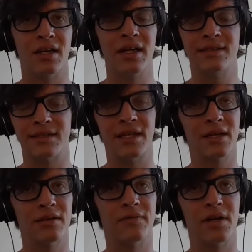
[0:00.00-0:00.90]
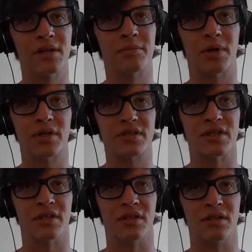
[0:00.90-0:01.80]
He's a terrifying
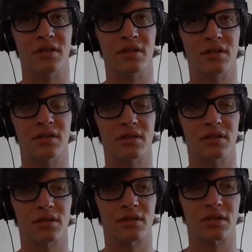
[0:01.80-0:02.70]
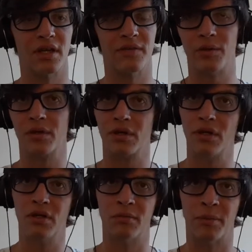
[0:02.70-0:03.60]
person, if you can
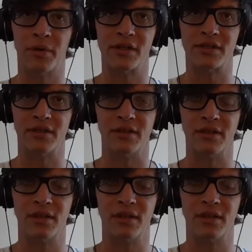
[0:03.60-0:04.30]
call him a person.